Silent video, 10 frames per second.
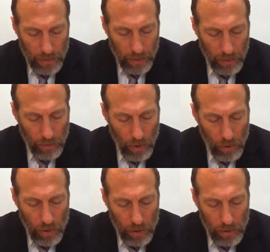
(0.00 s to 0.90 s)

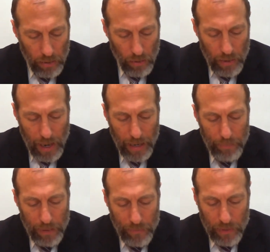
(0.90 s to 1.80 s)
Low kai,
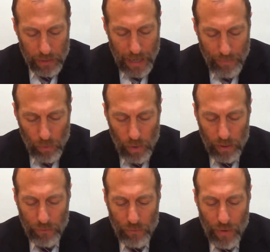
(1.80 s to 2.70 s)
but if it doesn't have a
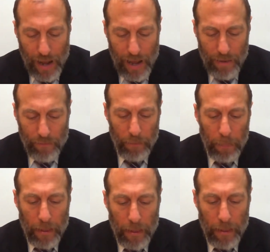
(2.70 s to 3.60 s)
width of 5
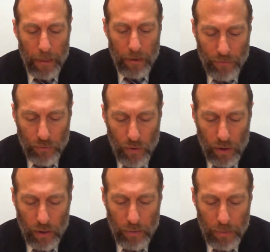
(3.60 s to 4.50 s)

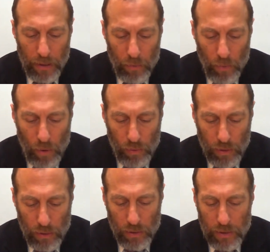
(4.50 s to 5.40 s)
tefachim, it
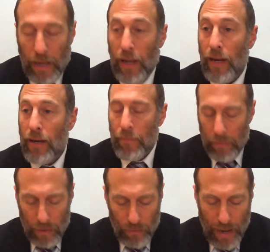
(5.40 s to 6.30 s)
won't stand
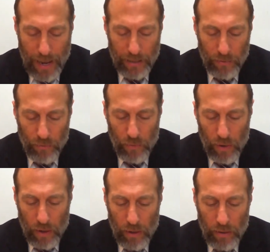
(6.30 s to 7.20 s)
if it has
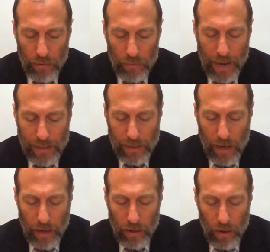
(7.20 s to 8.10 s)
a
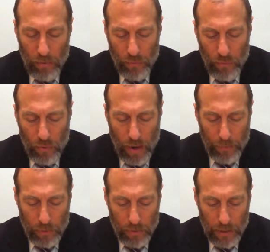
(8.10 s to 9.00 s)
height of 4
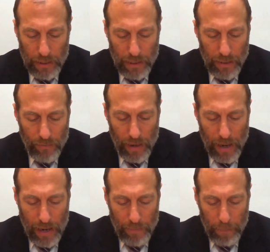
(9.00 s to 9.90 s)
amos. But
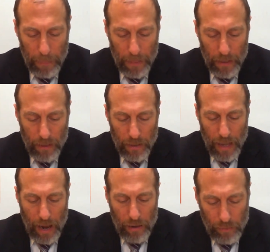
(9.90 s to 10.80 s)
how
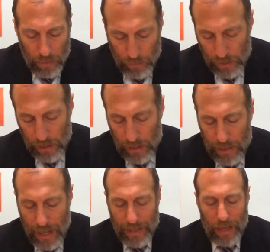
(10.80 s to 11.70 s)
can we see it's
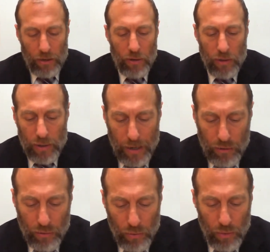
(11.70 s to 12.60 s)
not
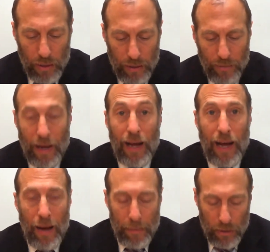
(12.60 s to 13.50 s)
true?
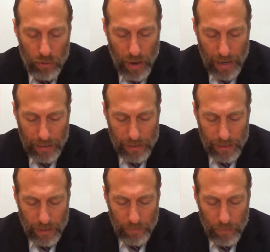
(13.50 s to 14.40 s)

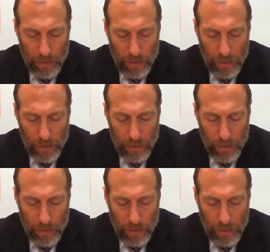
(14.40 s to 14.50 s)
Amatraxin.